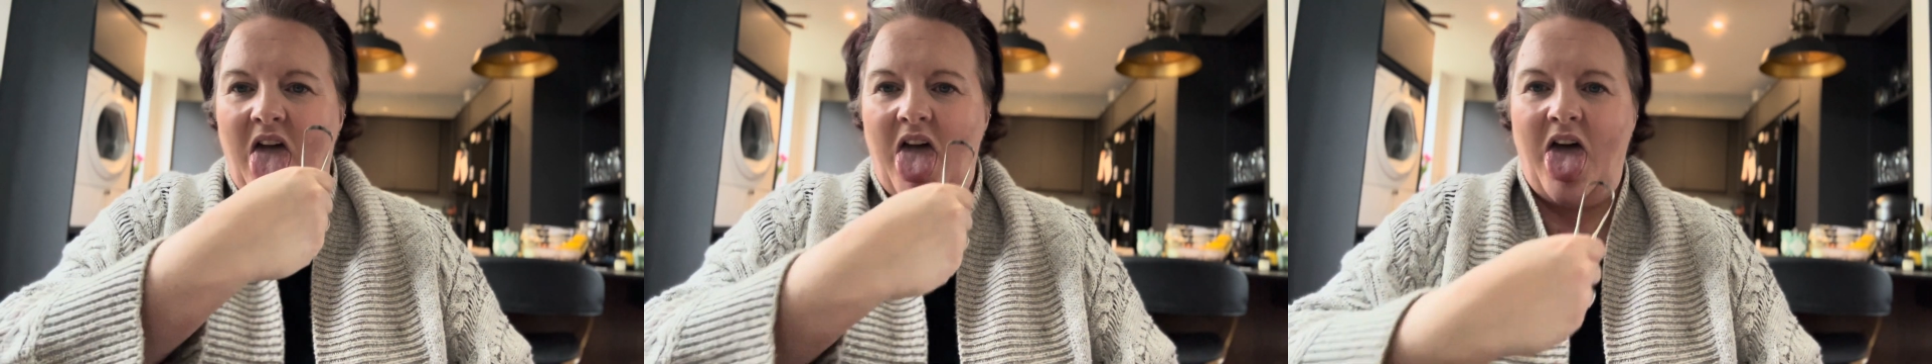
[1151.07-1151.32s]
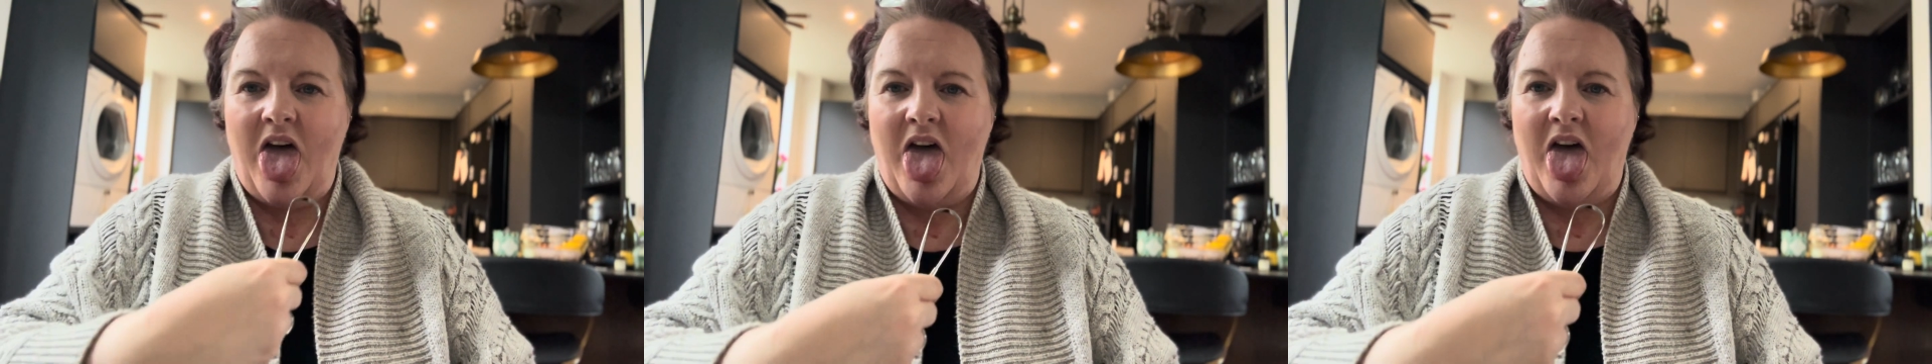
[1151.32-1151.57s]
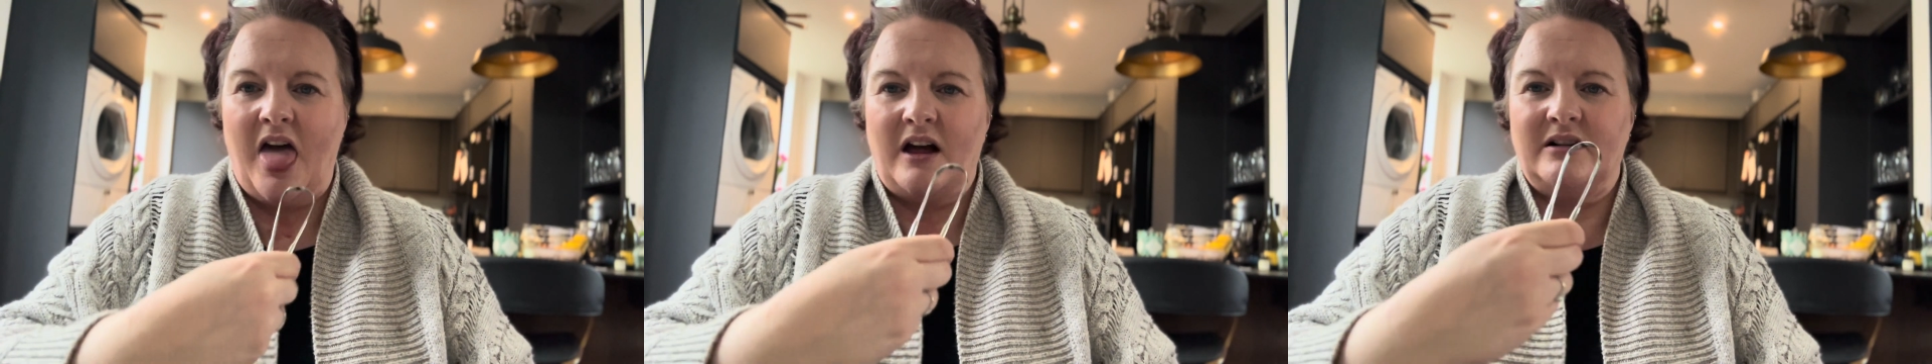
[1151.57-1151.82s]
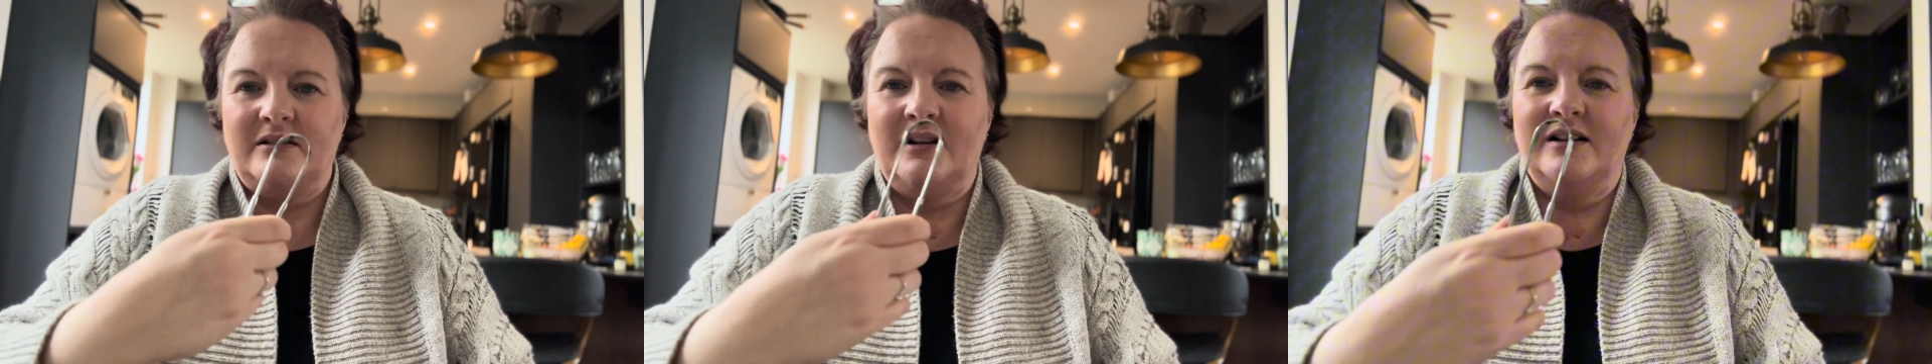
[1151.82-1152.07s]

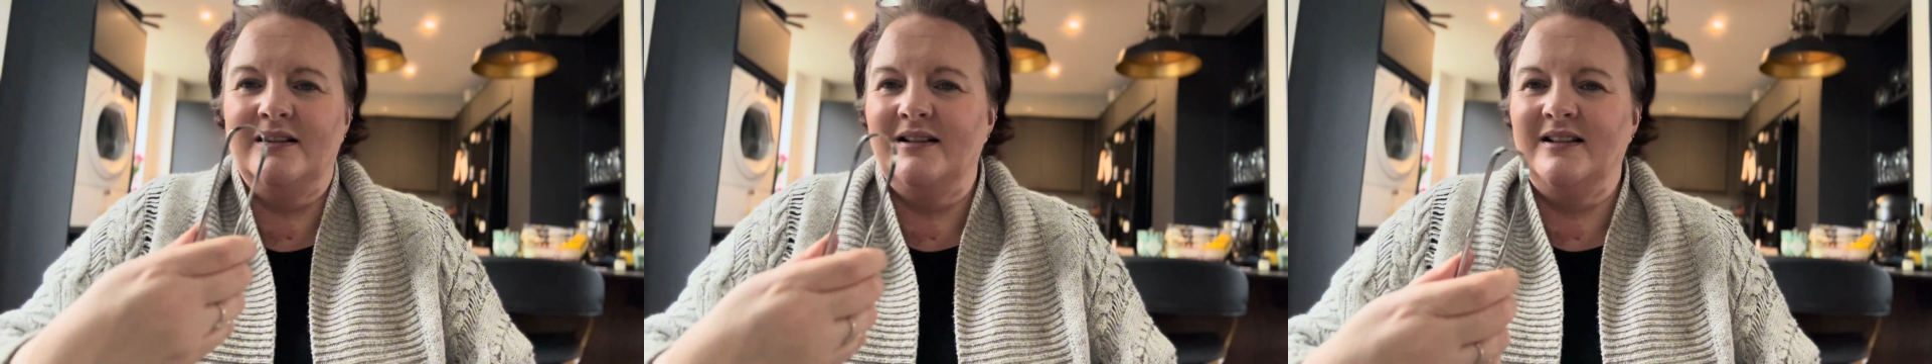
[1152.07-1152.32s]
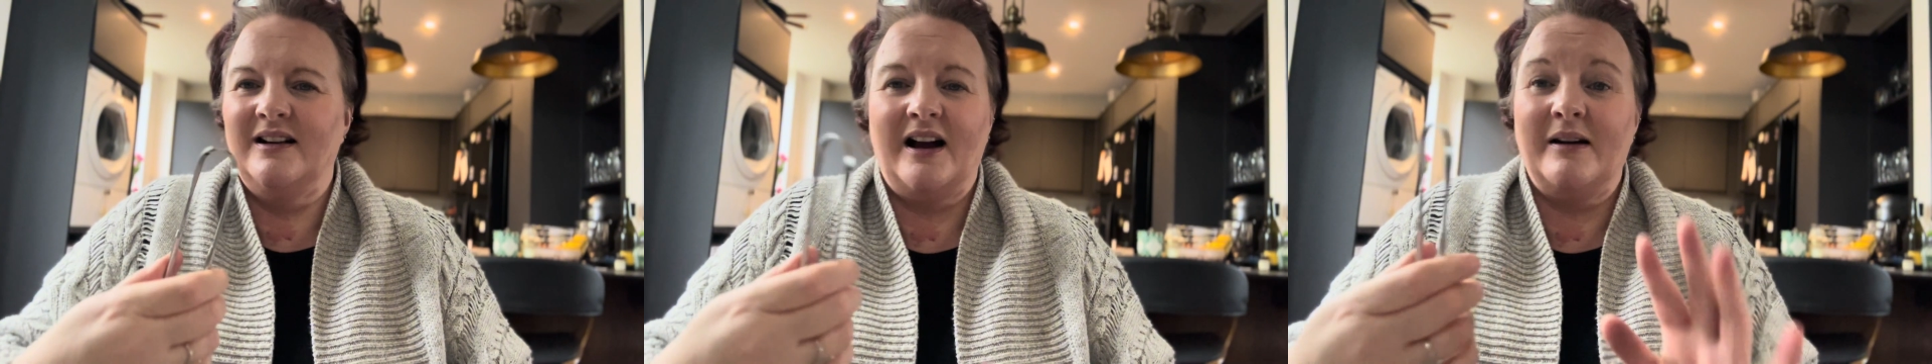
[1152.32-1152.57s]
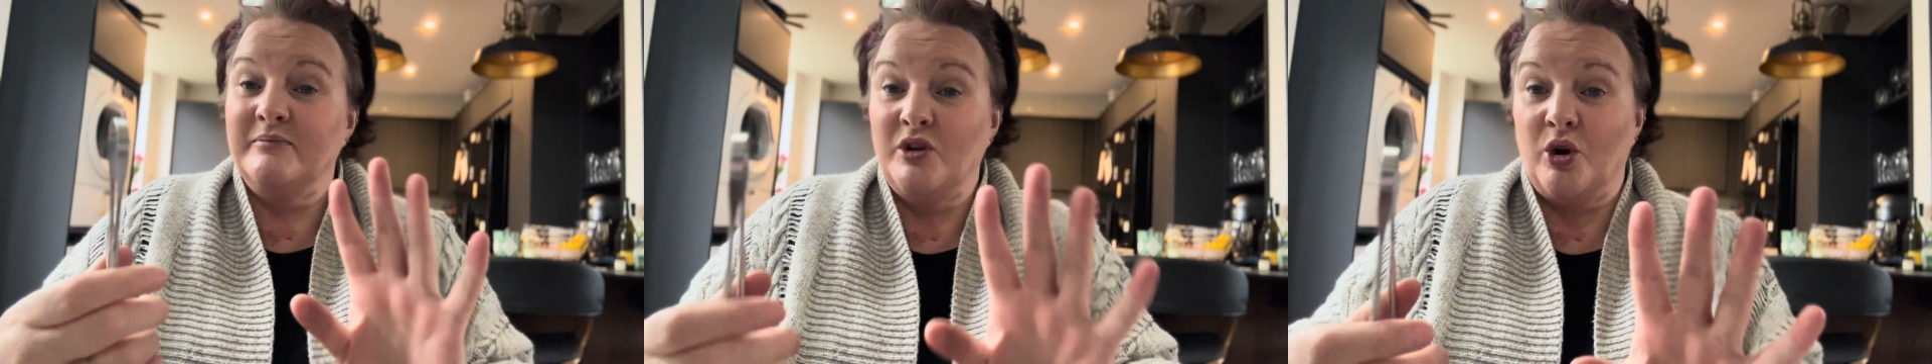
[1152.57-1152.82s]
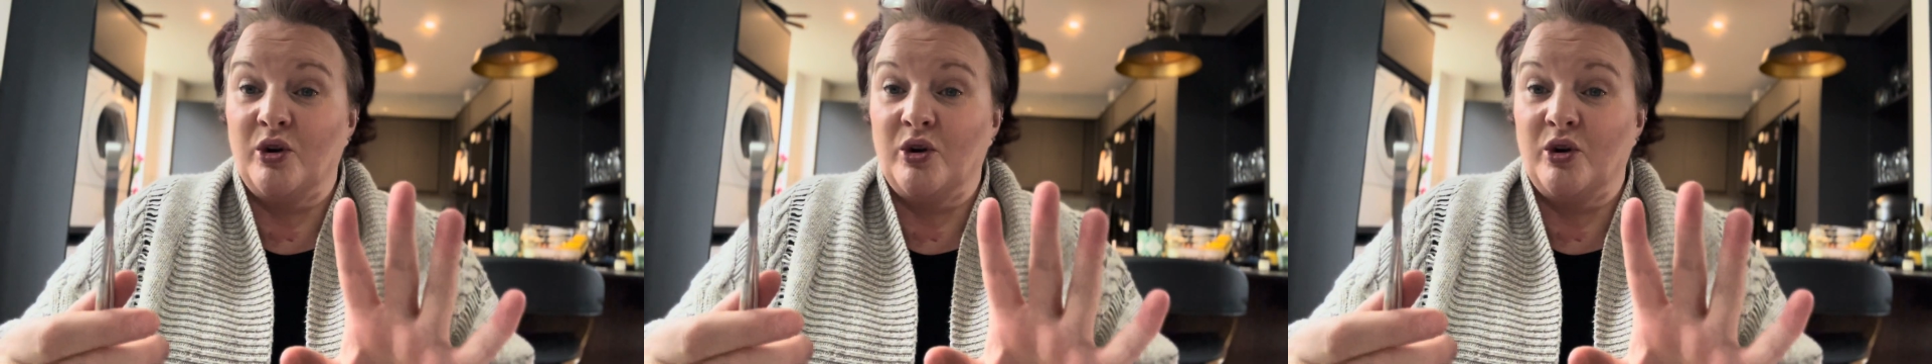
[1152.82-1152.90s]
I'm not